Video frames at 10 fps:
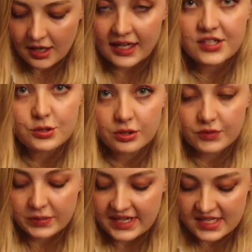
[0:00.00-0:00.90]
and you can
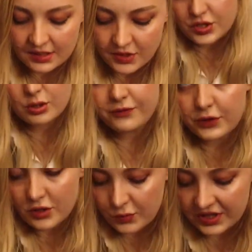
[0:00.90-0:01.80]
replace them. So if you
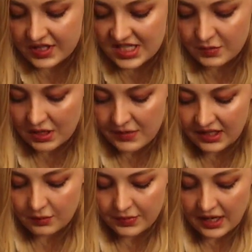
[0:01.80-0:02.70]
don't want this to be a
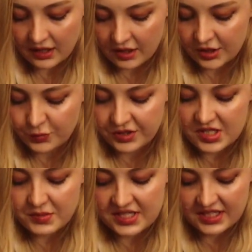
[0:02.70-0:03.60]
makeup bag and you want it to
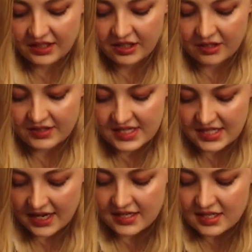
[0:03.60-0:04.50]
be skincare
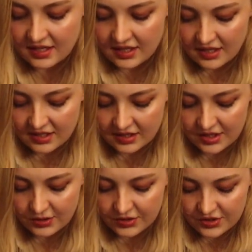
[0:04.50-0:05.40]
instead, then
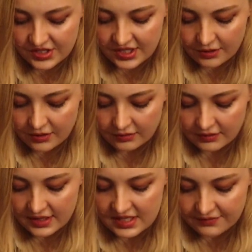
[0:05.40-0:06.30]
you can just stick on
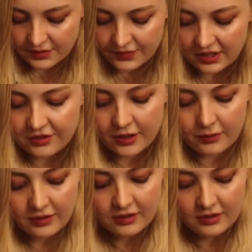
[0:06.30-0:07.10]
a different Velcro.